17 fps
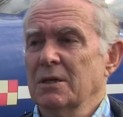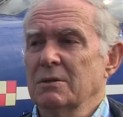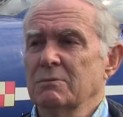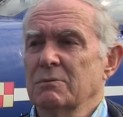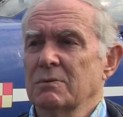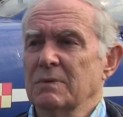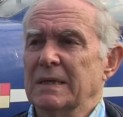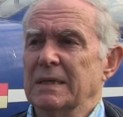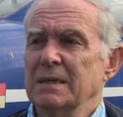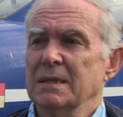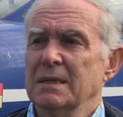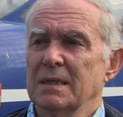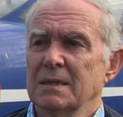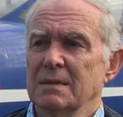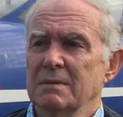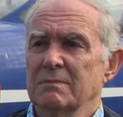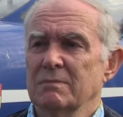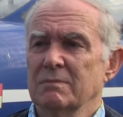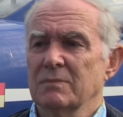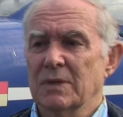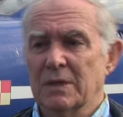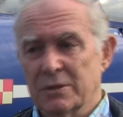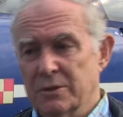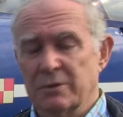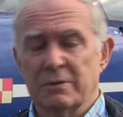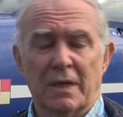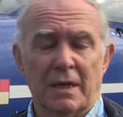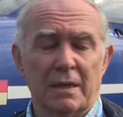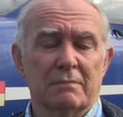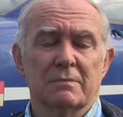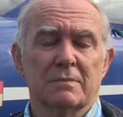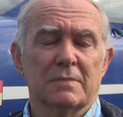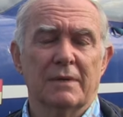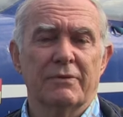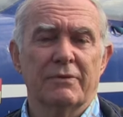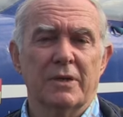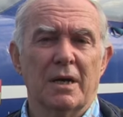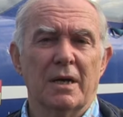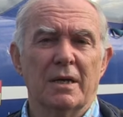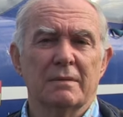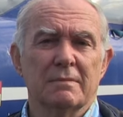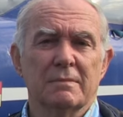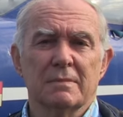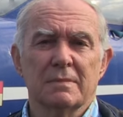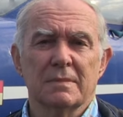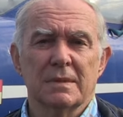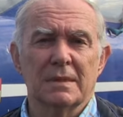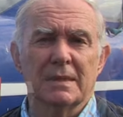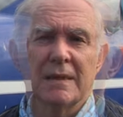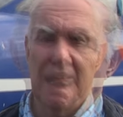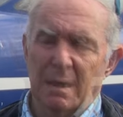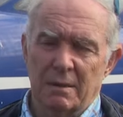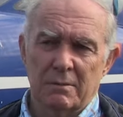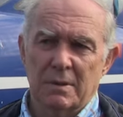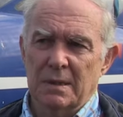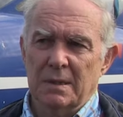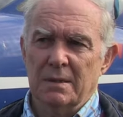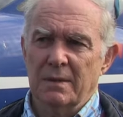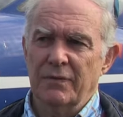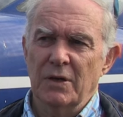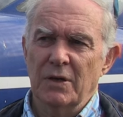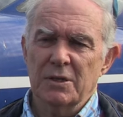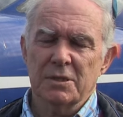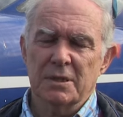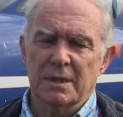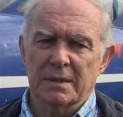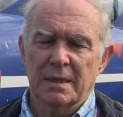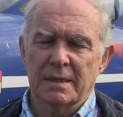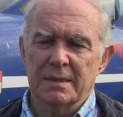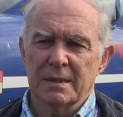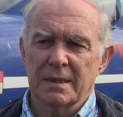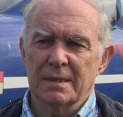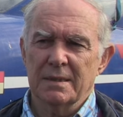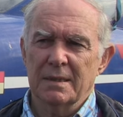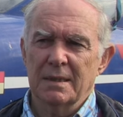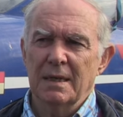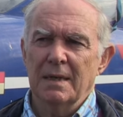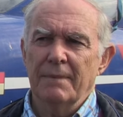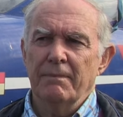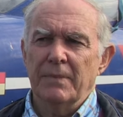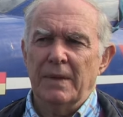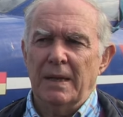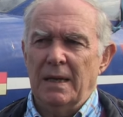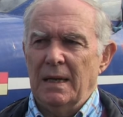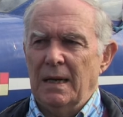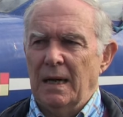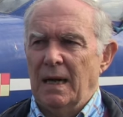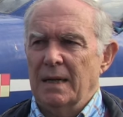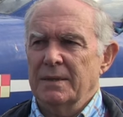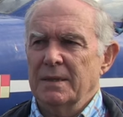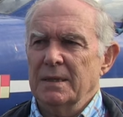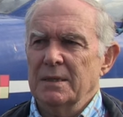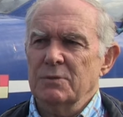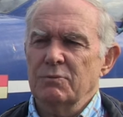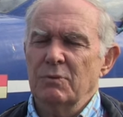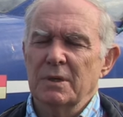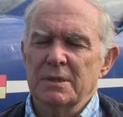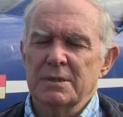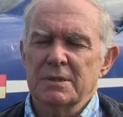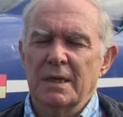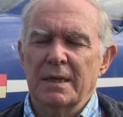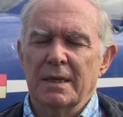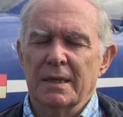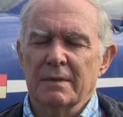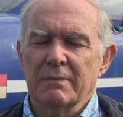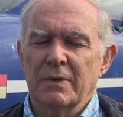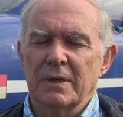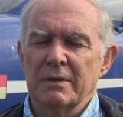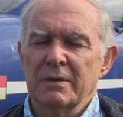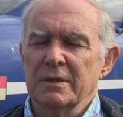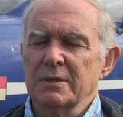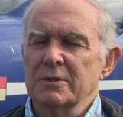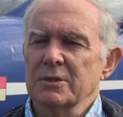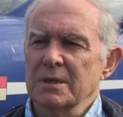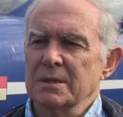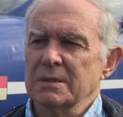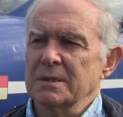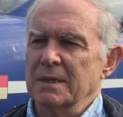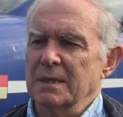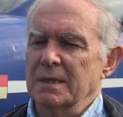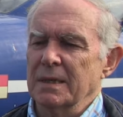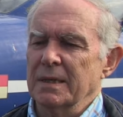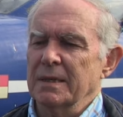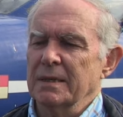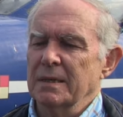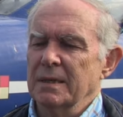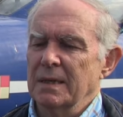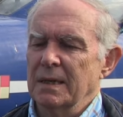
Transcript: we could do that every night. Now, the first thing they did, I think it's worth saying, very interestingly,